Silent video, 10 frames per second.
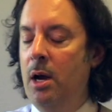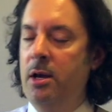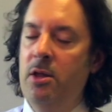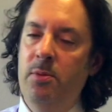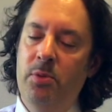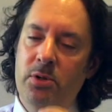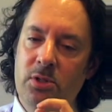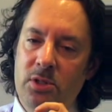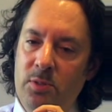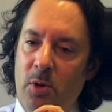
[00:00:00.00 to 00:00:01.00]
Another
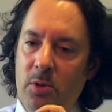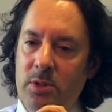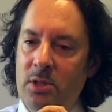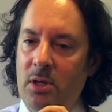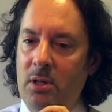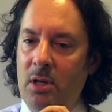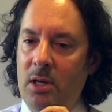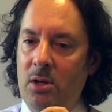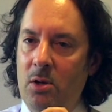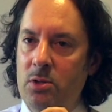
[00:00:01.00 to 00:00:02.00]
person smokes it
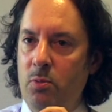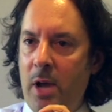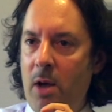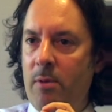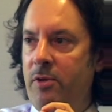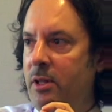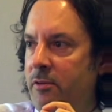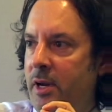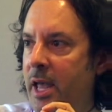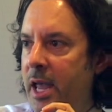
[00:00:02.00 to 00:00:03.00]
and goes, wow, I'm feeling
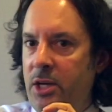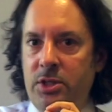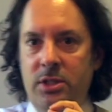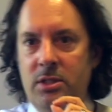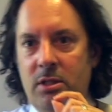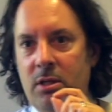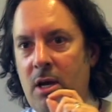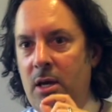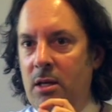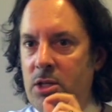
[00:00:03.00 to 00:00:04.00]
very anxious and
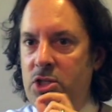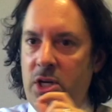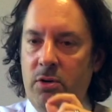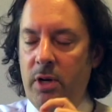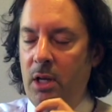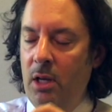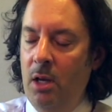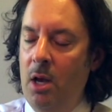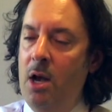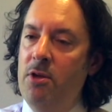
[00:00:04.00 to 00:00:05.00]
kind of jittery.
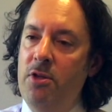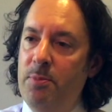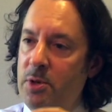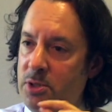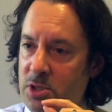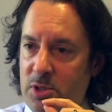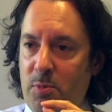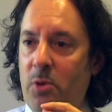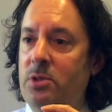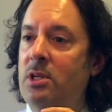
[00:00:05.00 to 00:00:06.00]
Another person
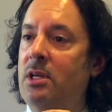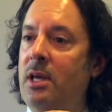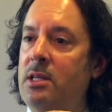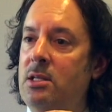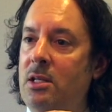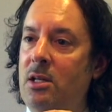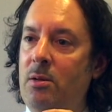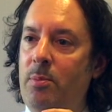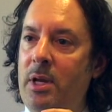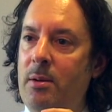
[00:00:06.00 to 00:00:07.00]
smokes it, gets a
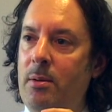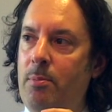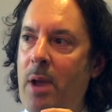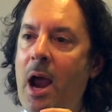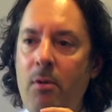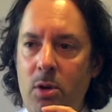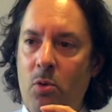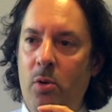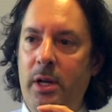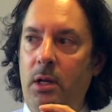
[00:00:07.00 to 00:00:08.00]
little bit
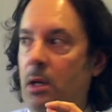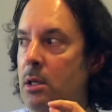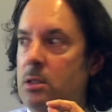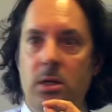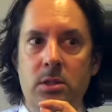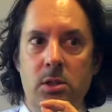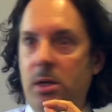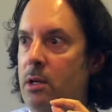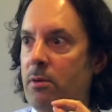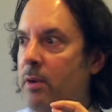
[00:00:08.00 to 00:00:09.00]
paranoid, starts
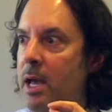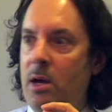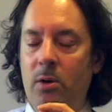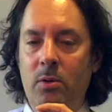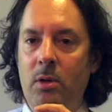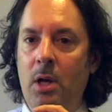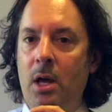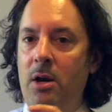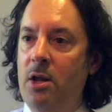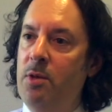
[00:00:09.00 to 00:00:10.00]
looking around.
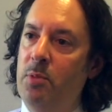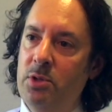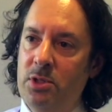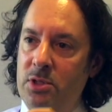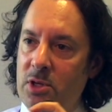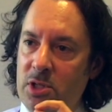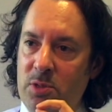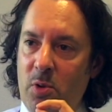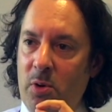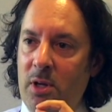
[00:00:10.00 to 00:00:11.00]
Another person starts
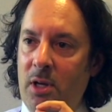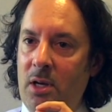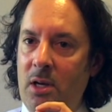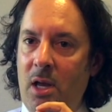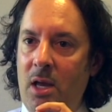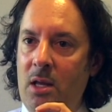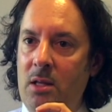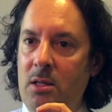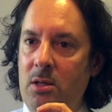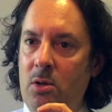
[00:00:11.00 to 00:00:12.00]
smoking it
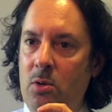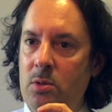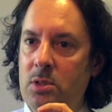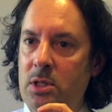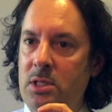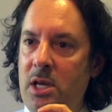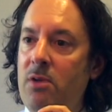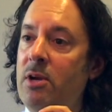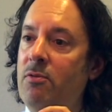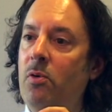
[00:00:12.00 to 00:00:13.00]
and, starts
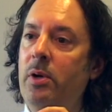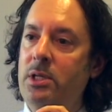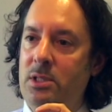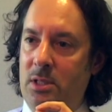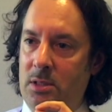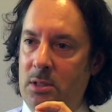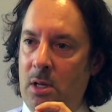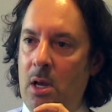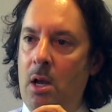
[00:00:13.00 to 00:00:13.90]
hearing voices.